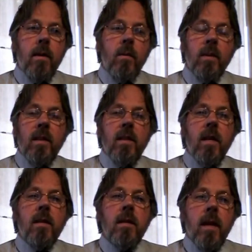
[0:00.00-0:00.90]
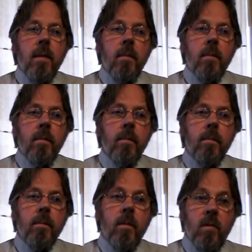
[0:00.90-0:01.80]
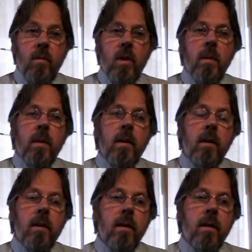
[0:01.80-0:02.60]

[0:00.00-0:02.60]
What's his son's name? If you know it.